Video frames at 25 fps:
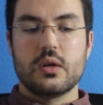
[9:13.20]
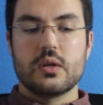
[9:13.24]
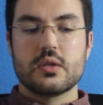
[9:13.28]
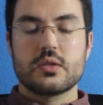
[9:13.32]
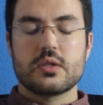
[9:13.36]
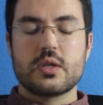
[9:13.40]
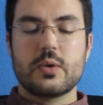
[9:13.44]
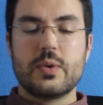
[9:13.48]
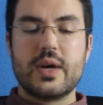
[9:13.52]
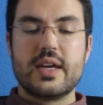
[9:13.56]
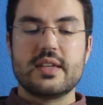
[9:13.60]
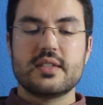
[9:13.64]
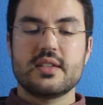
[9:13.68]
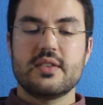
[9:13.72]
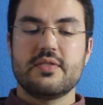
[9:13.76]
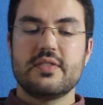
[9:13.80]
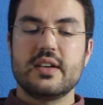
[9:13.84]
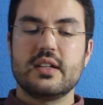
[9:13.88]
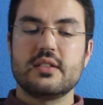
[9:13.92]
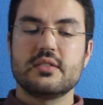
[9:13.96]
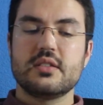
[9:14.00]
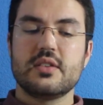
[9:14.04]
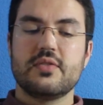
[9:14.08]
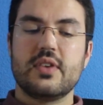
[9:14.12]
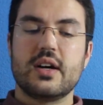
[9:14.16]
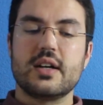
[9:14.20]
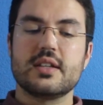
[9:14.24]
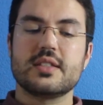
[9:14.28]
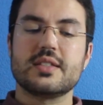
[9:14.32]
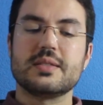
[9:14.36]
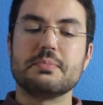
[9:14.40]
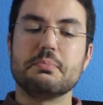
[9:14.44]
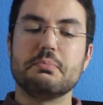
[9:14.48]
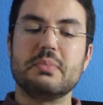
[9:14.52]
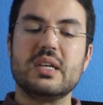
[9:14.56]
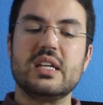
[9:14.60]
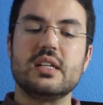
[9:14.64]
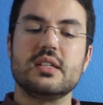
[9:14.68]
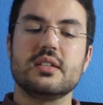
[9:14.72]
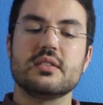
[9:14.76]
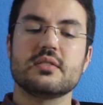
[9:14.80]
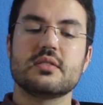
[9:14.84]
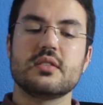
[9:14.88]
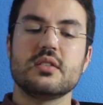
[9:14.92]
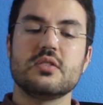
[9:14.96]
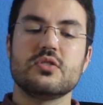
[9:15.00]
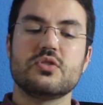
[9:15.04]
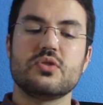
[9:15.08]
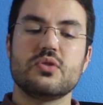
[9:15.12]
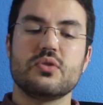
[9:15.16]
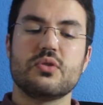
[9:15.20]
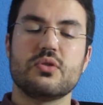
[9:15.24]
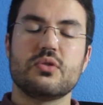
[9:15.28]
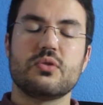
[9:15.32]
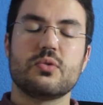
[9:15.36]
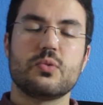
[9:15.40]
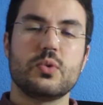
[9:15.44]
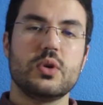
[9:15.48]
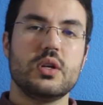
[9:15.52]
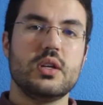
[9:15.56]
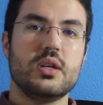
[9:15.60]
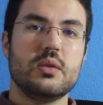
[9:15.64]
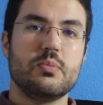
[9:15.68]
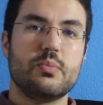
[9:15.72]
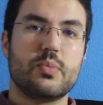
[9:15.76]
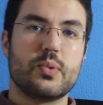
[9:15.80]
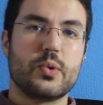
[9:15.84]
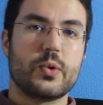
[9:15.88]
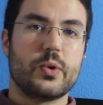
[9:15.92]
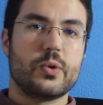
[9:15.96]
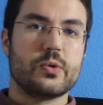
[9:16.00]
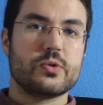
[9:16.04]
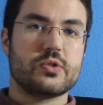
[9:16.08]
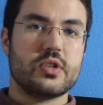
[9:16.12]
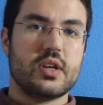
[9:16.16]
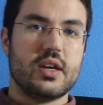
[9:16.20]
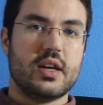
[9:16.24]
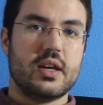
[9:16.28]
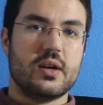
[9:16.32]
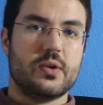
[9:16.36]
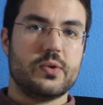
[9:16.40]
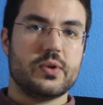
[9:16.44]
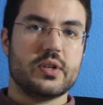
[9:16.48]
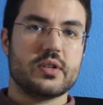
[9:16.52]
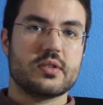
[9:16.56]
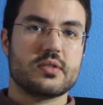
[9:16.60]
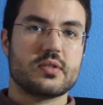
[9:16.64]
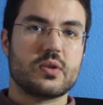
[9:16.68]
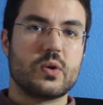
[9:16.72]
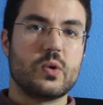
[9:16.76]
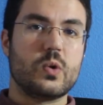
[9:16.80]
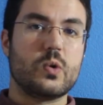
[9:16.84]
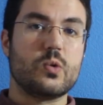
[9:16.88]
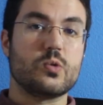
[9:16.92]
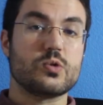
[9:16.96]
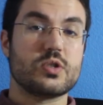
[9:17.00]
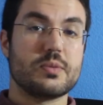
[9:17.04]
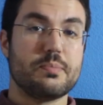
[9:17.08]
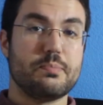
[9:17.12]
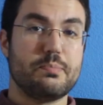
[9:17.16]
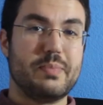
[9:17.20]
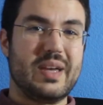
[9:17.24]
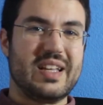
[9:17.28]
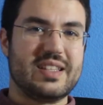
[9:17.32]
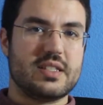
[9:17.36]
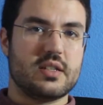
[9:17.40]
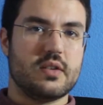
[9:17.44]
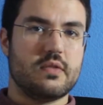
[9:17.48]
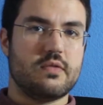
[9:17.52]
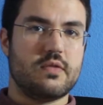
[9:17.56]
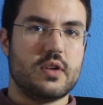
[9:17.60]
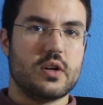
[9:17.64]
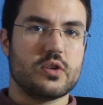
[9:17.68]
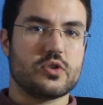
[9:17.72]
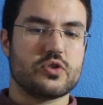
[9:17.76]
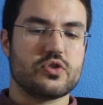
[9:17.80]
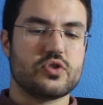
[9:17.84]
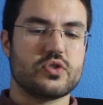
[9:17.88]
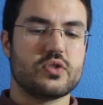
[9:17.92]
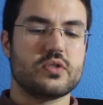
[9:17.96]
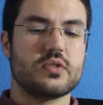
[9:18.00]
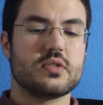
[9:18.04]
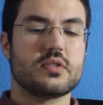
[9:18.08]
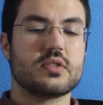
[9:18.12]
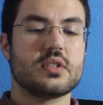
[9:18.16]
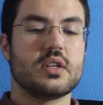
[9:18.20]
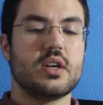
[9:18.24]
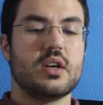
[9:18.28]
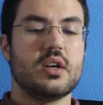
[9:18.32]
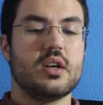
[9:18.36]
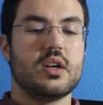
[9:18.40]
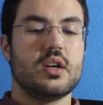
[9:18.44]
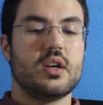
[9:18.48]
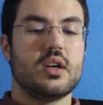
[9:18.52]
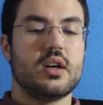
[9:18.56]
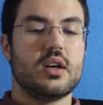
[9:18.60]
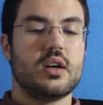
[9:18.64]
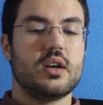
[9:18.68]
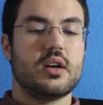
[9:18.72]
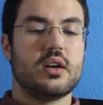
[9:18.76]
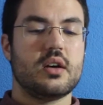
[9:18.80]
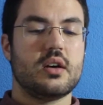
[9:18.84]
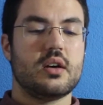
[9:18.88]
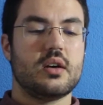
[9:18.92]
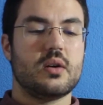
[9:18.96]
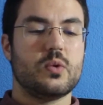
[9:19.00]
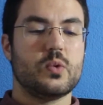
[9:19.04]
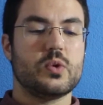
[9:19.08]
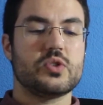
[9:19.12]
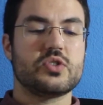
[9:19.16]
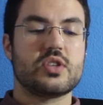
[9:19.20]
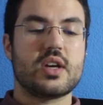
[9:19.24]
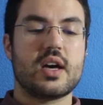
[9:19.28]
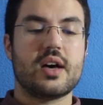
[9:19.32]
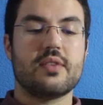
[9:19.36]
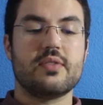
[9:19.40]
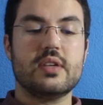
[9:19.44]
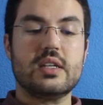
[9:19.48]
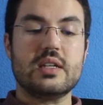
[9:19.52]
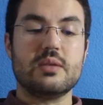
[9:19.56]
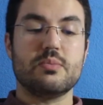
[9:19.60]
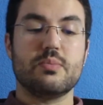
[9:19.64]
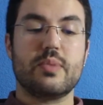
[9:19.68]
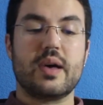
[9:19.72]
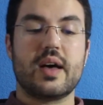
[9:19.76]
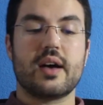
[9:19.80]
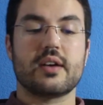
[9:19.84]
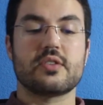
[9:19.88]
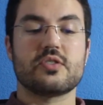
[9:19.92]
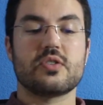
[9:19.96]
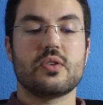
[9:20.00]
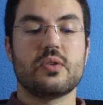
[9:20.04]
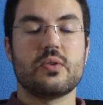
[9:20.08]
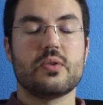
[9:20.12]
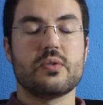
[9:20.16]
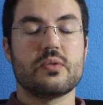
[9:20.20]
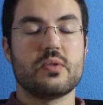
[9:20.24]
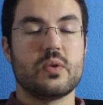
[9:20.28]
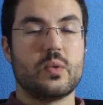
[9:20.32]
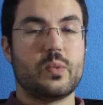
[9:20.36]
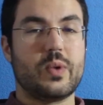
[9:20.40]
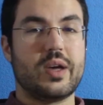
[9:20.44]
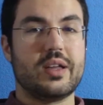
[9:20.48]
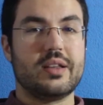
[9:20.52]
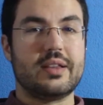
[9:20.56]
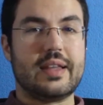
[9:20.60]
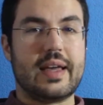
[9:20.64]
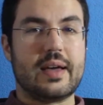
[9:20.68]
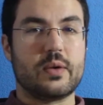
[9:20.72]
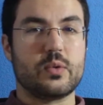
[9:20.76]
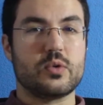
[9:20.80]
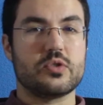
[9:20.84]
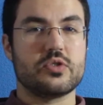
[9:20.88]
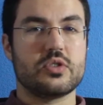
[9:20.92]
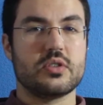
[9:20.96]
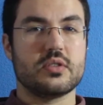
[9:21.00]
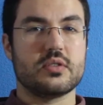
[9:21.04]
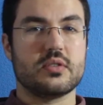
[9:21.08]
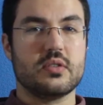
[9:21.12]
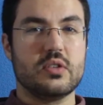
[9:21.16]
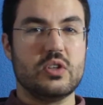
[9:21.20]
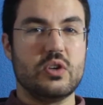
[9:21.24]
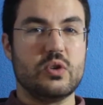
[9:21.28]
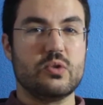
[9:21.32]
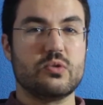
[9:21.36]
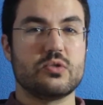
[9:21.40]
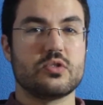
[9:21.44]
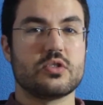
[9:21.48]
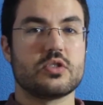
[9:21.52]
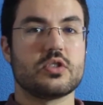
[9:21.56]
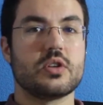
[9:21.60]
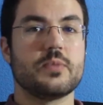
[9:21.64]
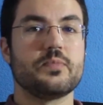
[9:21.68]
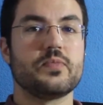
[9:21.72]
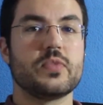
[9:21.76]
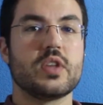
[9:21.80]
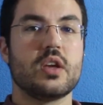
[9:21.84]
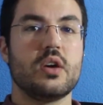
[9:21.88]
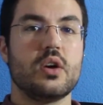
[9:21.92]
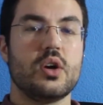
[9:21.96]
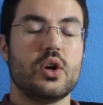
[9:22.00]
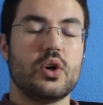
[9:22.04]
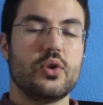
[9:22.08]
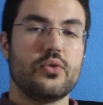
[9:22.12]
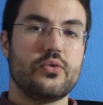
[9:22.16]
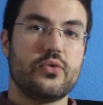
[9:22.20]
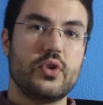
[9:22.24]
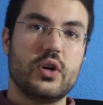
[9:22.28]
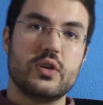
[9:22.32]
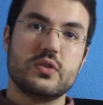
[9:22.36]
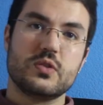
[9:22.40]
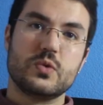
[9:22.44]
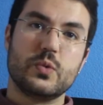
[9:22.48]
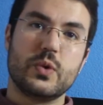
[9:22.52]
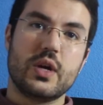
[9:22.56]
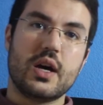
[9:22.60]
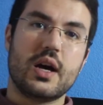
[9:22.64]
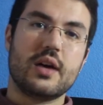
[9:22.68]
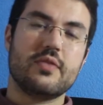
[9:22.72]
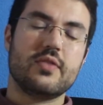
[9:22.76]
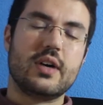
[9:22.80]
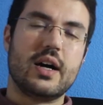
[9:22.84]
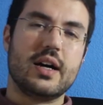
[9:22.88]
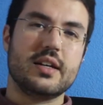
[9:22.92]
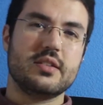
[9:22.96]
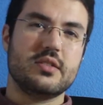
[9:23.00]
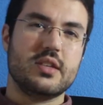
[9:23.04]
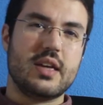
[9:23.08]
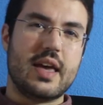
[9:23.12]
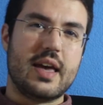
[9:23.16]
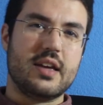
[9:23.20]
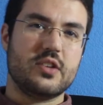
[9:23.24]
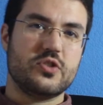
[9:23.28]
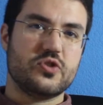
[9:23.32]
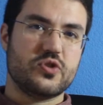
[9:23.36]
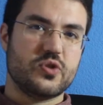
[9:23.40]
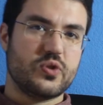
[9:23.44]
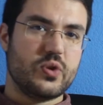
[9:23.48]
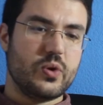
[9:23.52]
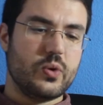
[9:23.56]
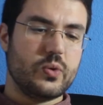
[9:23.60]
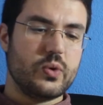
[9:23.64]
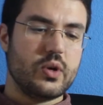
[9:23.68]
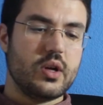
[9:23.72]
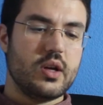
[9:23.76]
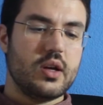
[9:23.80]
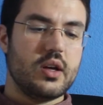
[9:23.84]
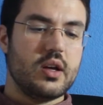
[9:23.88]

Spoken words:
So SFL divides meanings into 3 broad areas called meta-functions, which have an impact on the way language is used. First, we have ideational.